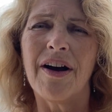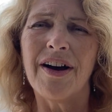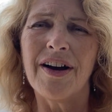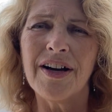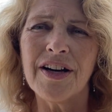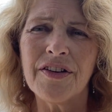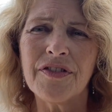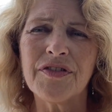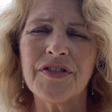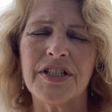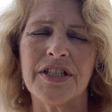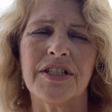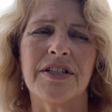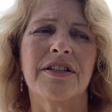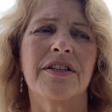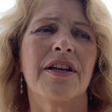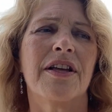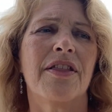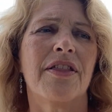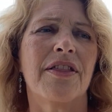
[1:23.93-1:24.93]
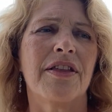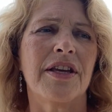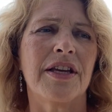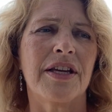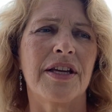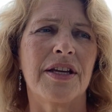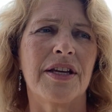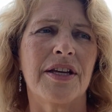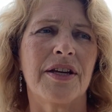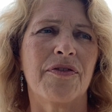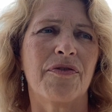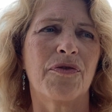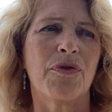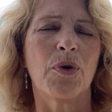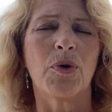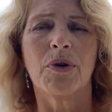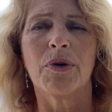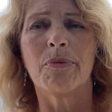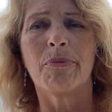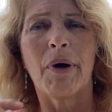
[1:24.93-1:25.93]
often the
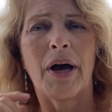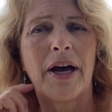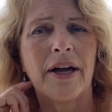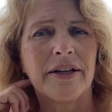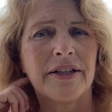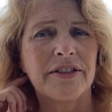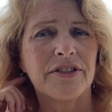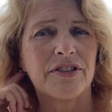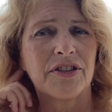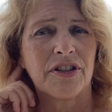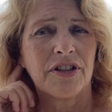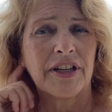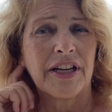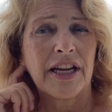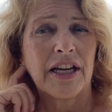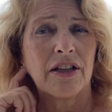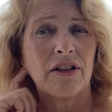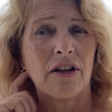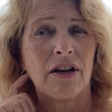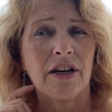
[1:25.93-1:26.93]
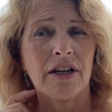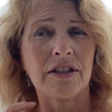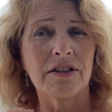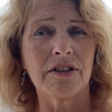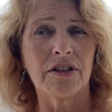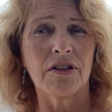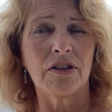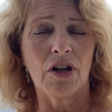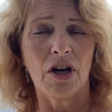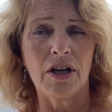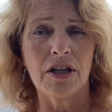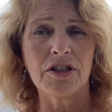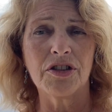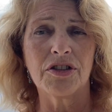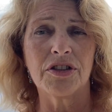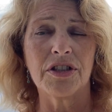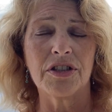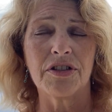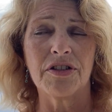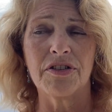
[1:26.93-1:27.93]
foreign body is going to get
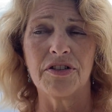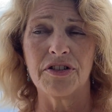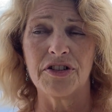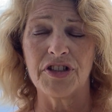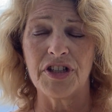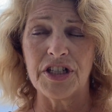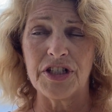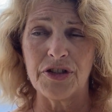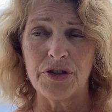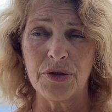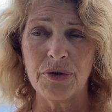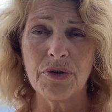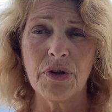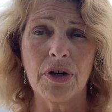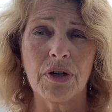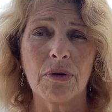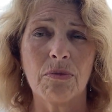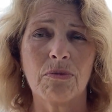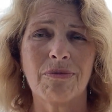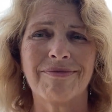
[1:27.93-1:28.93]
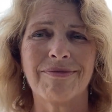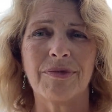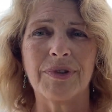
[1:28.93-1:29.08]
lodged into the jejunum,